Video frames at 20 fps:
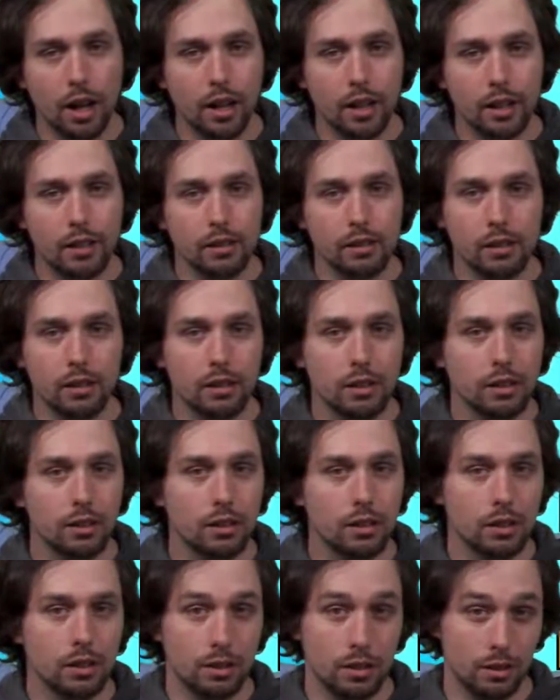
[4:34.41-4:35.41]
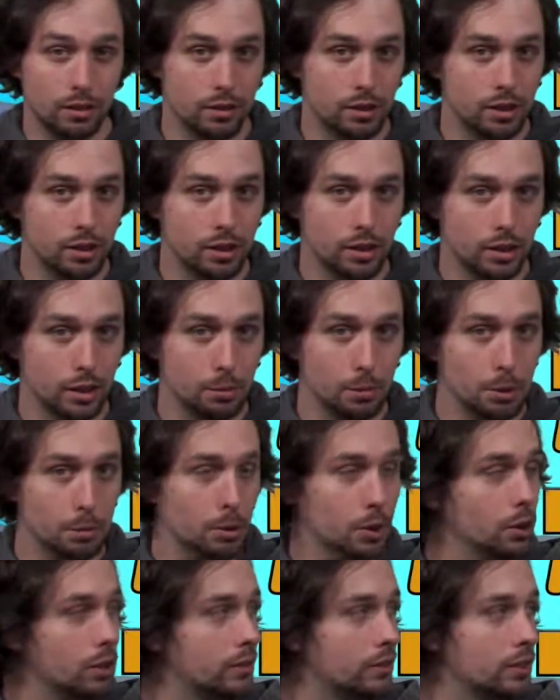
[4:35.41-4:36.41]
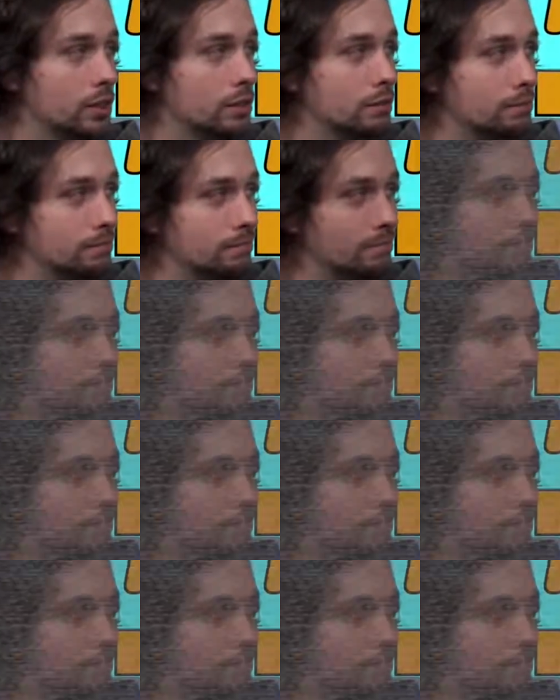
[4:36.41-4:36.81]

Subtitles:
and it's going to be beautiful.